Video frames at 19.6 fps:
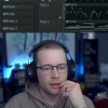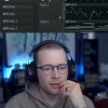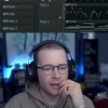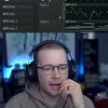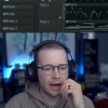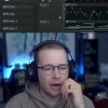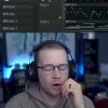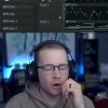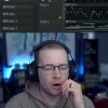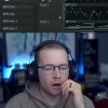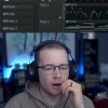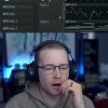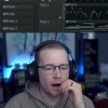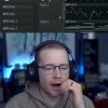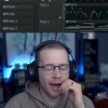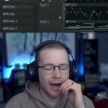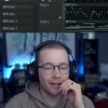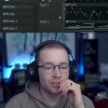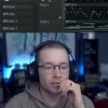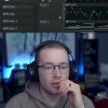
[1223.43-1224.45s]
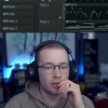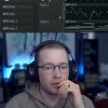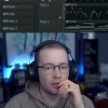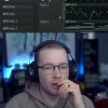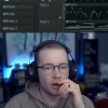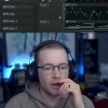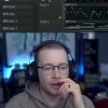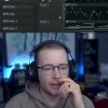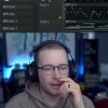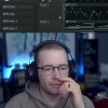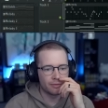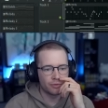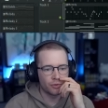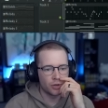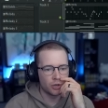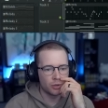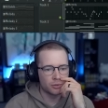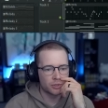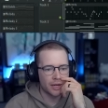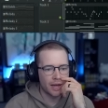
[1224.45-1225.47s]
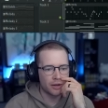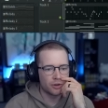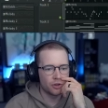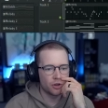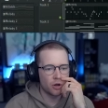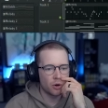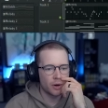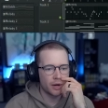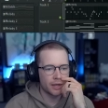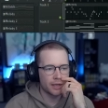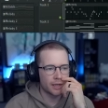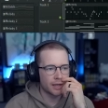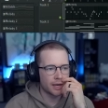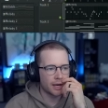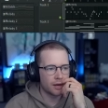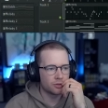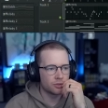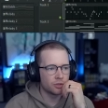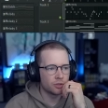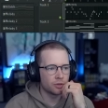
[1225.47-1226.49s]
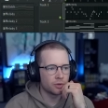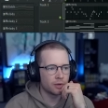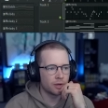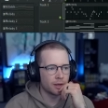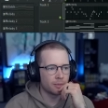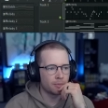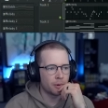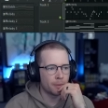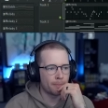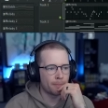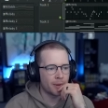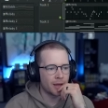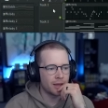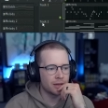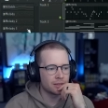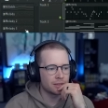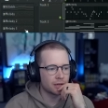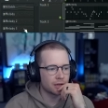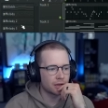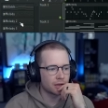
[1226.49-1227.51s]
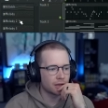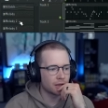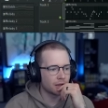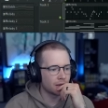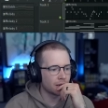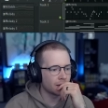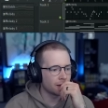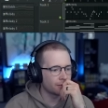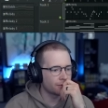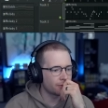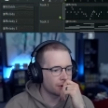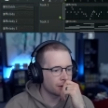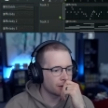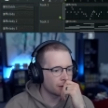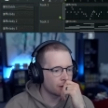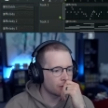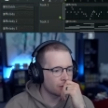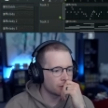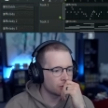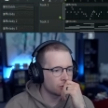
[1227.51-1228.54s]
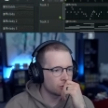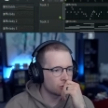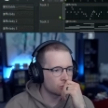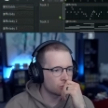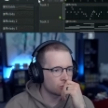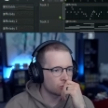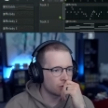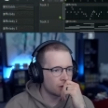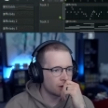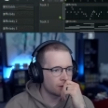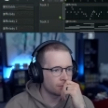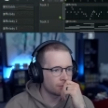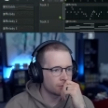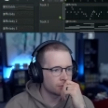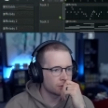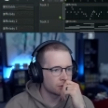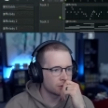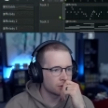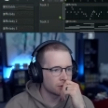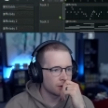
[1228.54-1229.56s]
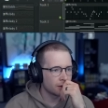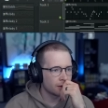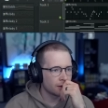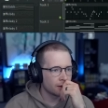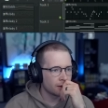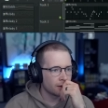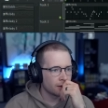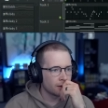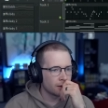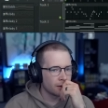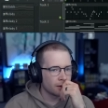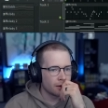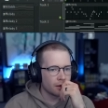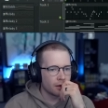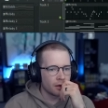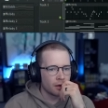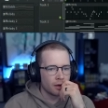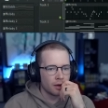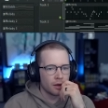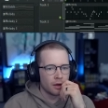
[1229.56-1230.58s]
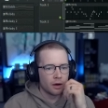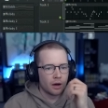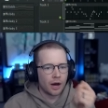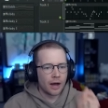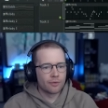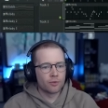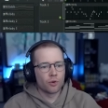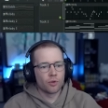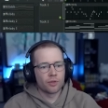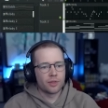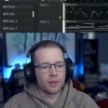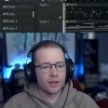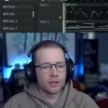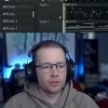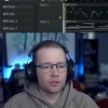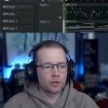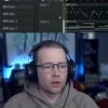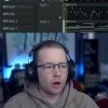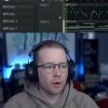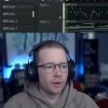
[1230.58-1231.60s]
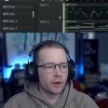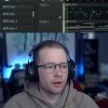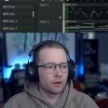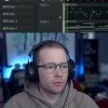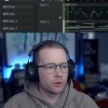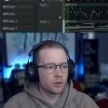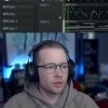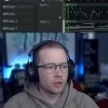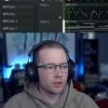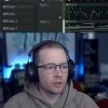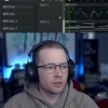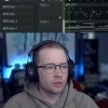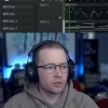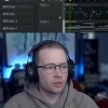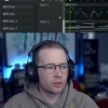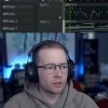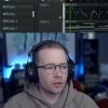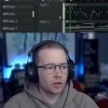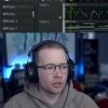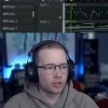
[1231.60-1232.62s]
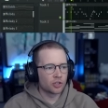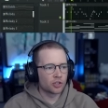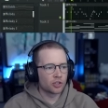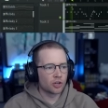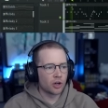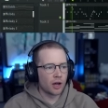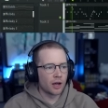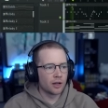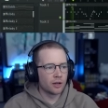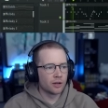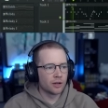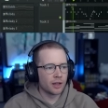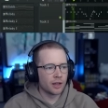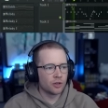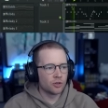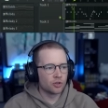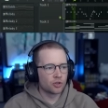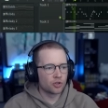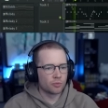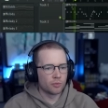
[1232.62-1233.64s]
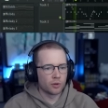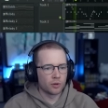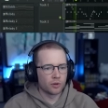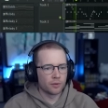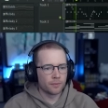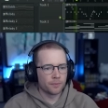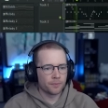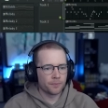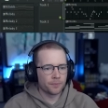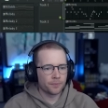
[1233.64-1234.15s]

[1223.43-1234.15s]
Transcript: Now, I had to learn it in Fruity Loops because I had no idea how to do it. But basically, if I go into drums, I've got this going, which is a silent instrument.